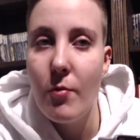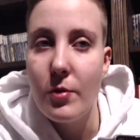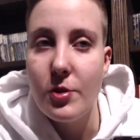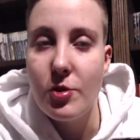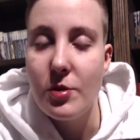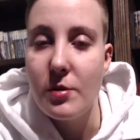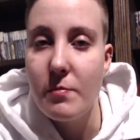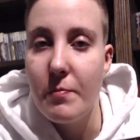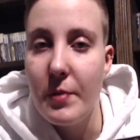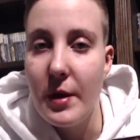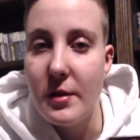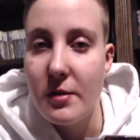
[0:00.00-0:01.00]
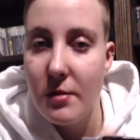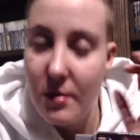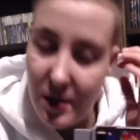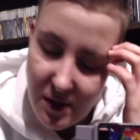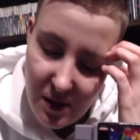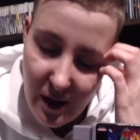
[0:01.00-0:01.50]
which is
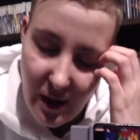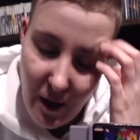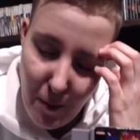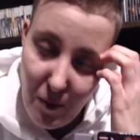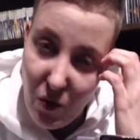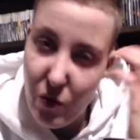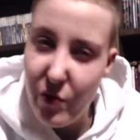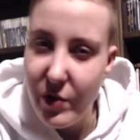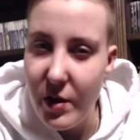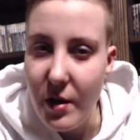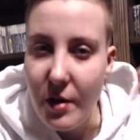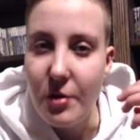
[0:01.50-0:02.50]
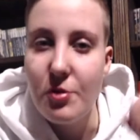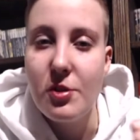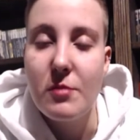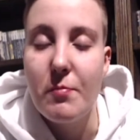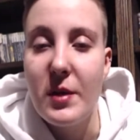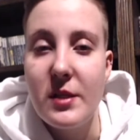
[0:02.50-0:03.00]
it's like a movie, and you
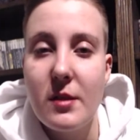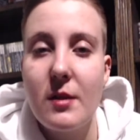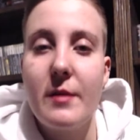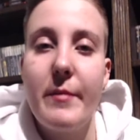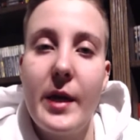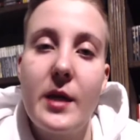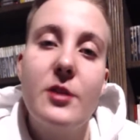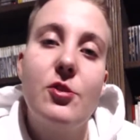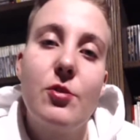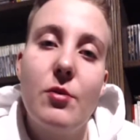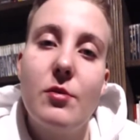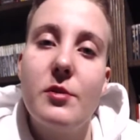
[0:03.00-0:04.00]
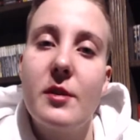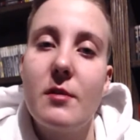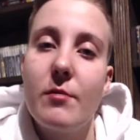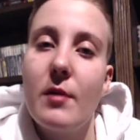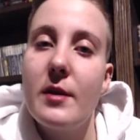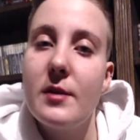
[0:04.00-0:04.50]
just basically make controls at the
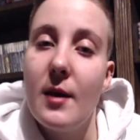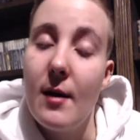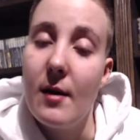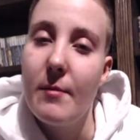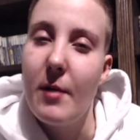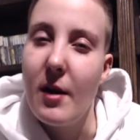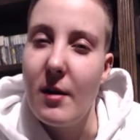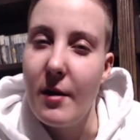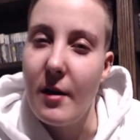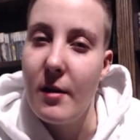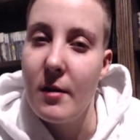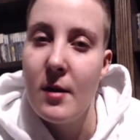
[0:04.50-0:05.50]
right time, kind of like a